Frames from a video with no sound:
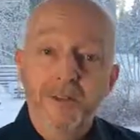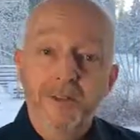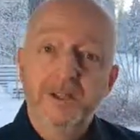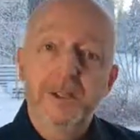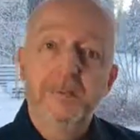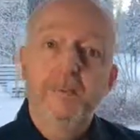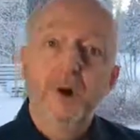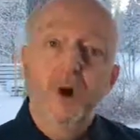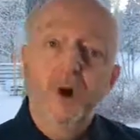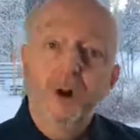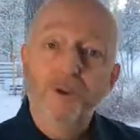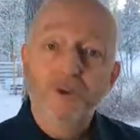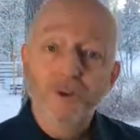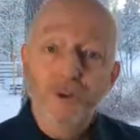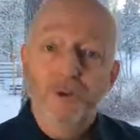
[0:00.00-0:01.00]
the
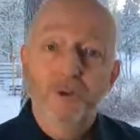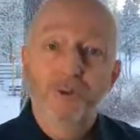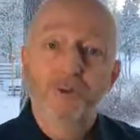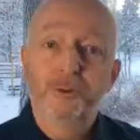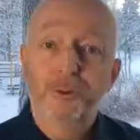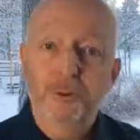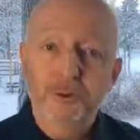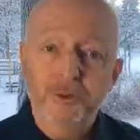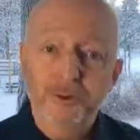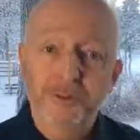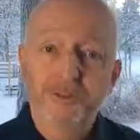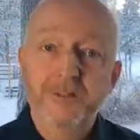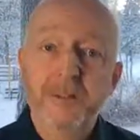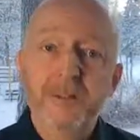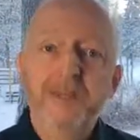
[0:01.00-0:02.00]
demand for your
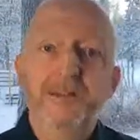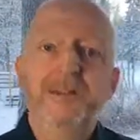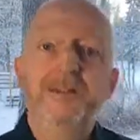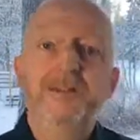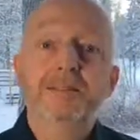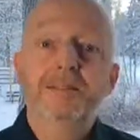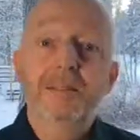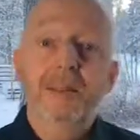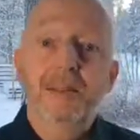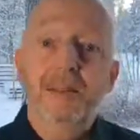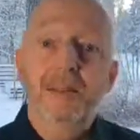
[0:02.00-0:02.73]
service is